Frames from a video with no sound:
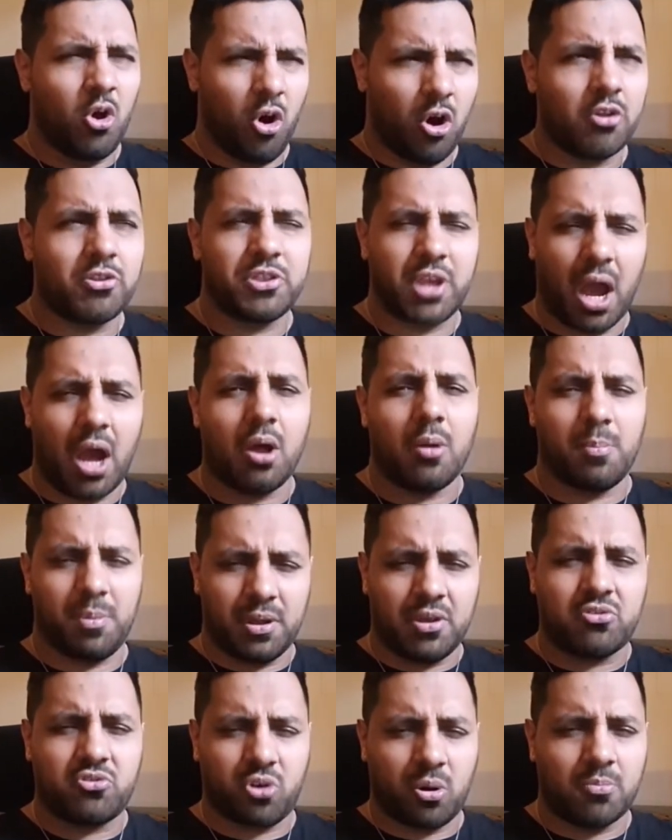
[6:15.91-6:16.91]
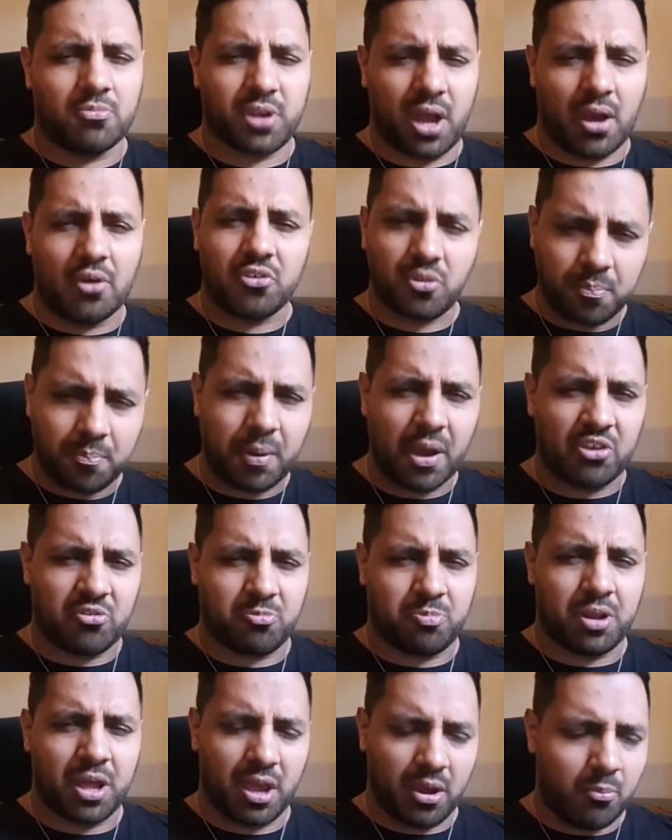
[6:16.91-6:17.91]
undoubtedly comes out as the best
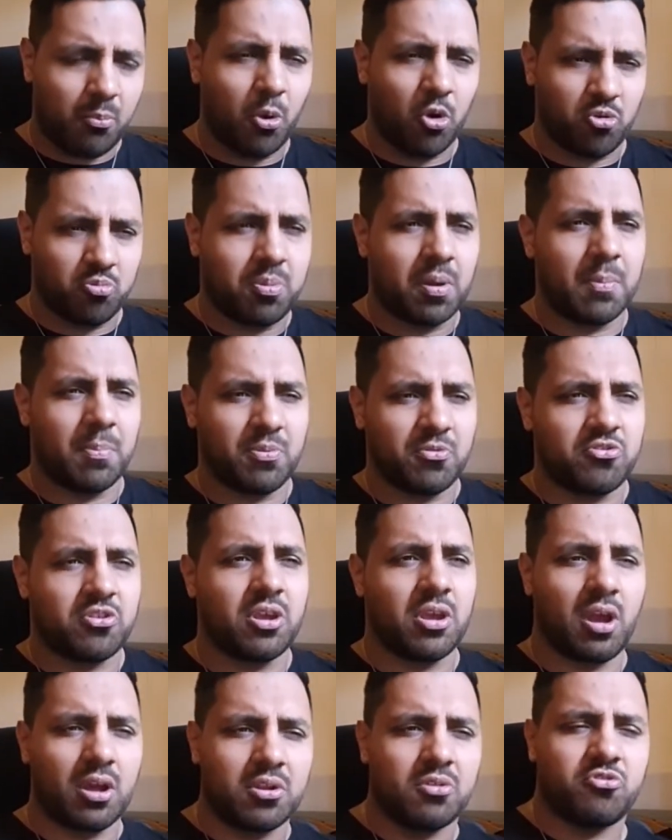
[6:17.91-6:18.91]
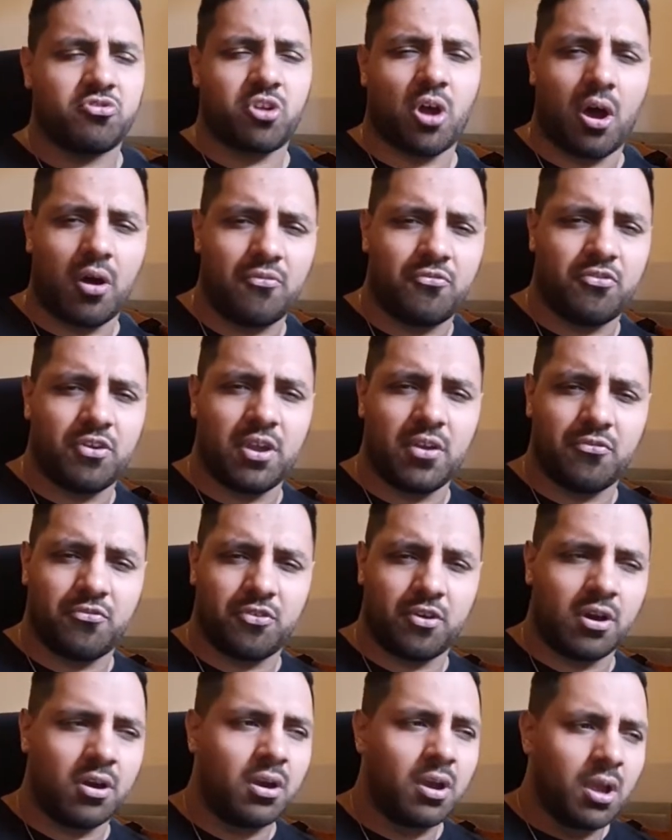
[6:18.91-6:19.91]
player most people see at the start of
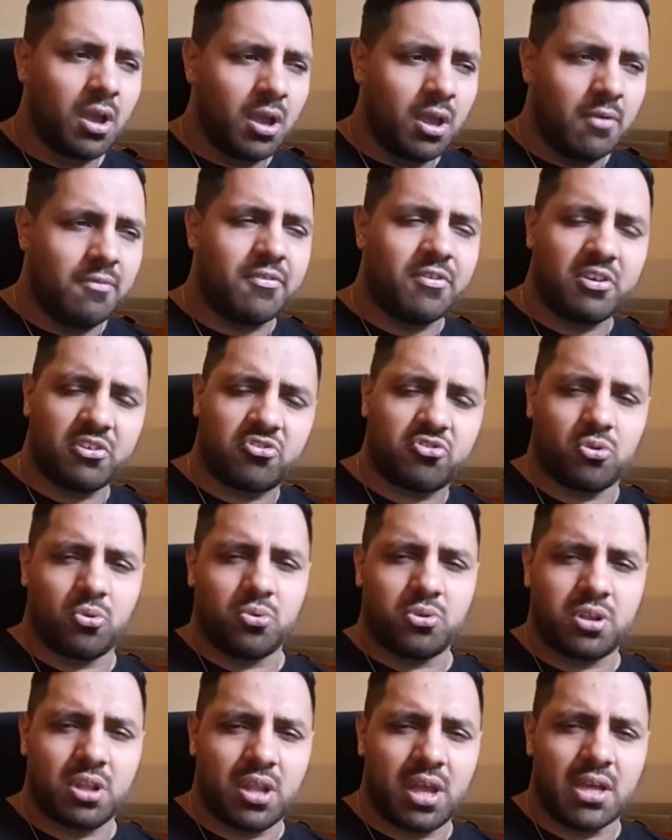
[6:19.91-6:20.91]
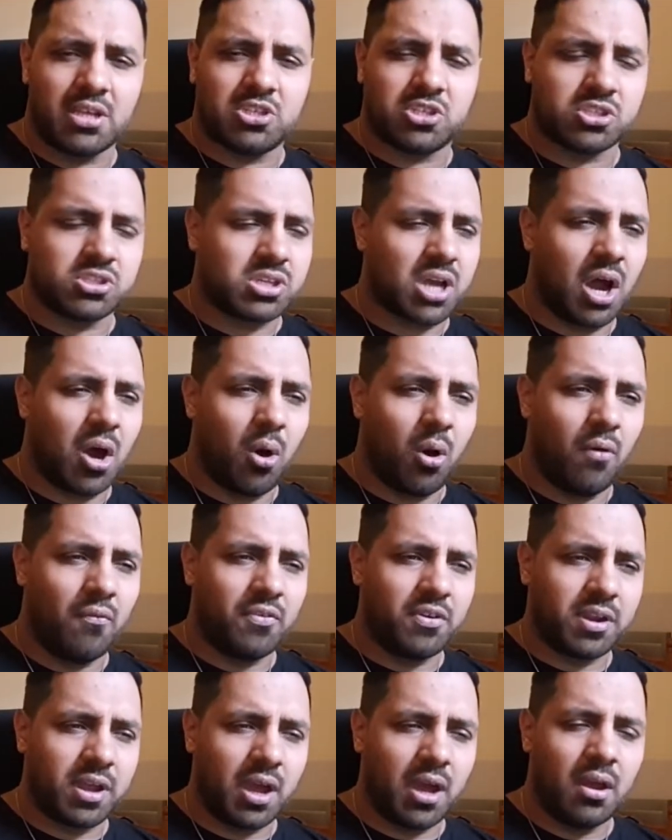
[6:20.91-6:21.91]
FIFA, if you exclude the legends out over
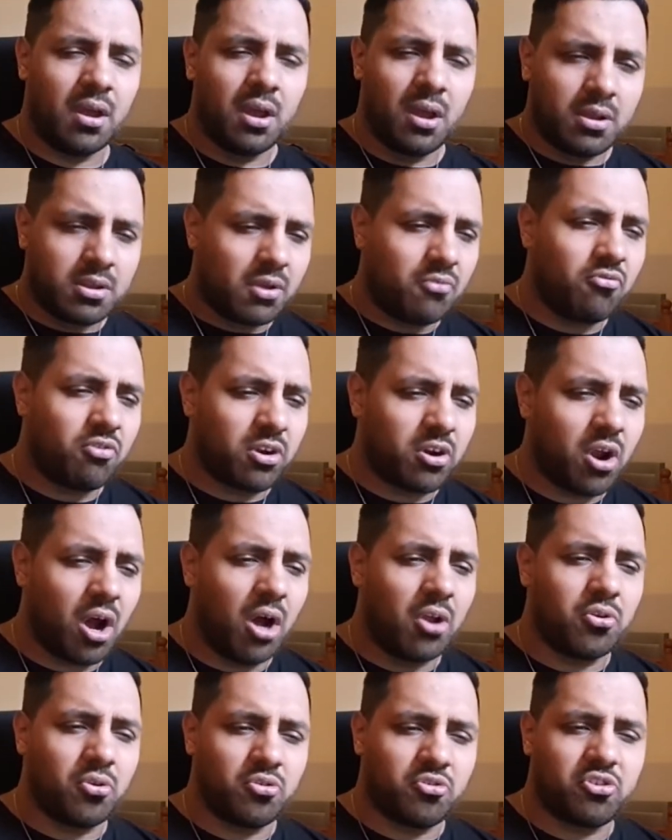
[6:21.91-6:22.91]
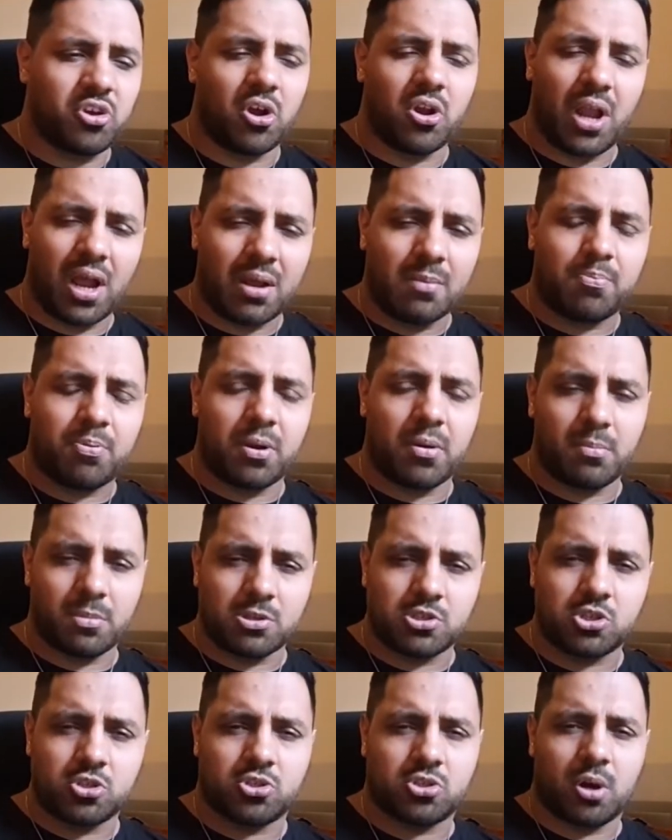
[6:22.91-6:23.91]
there, then Ronaldo's like pretty
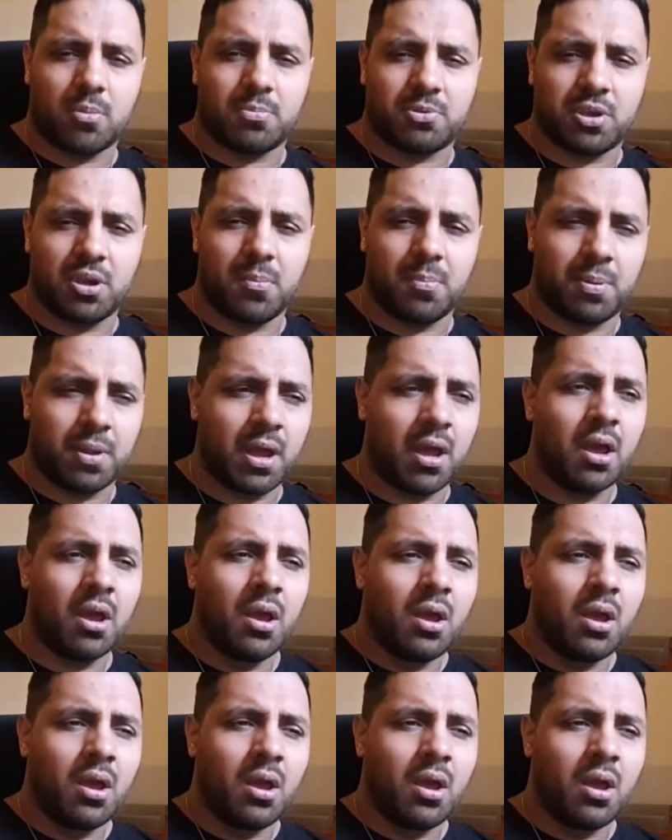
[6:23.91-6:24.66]
much your top tier player.